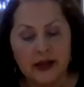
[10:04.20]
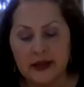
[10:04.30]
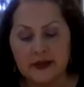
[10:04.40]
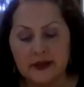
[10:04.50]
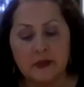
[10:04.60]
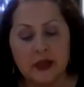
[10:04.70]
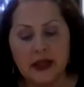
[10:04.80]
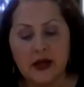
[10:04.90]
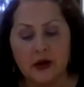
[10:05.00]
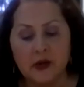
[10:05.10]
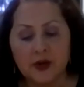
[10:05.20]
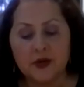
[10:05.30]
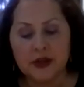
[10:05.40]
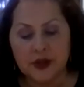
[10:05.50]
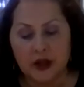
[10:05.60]
is that many older
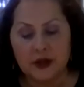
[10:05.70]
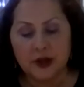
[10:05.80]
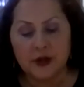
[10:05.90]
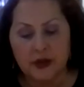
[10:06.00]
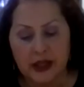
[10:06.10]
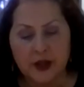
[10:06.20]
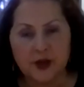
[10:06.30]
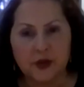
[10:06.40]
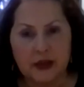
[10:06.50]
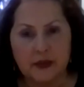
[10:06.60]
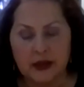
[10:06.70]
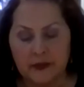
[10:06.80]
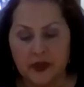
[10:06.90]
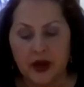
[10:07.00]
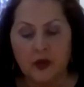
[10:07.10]
adults who need treatment
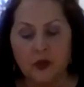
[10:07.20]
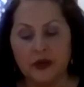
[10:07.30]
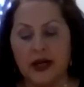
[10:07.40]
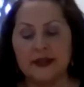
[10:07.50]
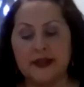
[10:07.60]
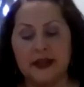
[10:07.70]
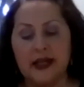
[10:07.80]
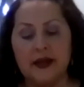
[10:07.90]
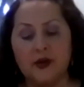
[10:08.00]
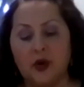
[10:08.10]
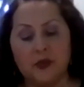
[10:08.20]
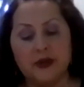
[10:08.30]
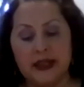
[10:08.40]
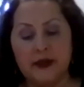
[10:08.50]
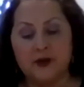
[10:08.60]
will not seek nor
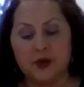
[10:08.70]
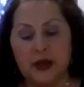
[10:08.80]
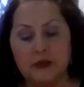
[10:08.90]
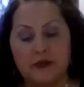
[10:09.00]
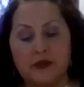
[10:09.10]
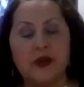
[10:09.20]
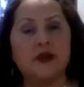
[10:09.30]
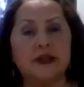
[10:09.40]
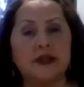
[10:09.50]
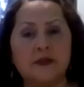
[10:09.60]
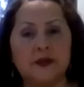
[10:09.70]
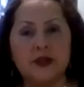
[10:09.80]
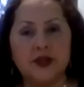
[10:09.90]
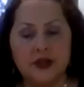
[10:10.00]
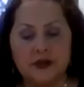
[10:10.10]
receive treatment for their
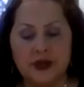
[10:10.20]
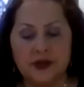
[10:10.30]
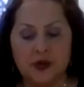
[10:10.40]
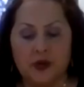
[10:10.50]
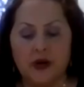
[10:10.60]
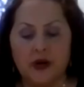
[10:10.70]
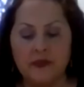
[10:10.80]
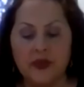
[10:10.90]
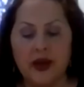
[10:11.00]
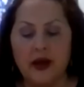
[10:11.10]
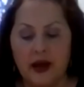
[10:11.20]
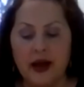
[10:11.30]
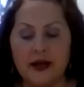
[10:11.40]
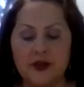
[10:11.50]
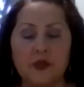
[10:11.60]
substance use disorder
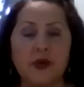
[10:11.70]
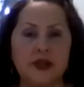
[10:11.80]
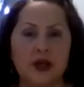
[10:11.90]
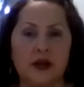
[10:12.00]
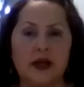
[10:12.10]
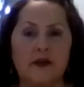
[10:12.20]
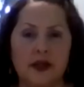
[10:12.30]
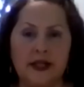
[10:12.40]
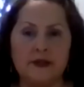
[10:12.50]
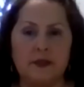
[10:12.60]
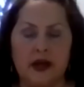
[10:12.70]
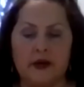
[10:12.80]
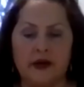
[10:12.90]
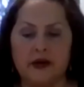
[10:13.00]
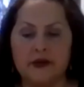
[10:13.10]
as a result of these
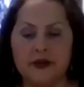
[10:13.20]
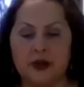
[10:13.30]
barriers.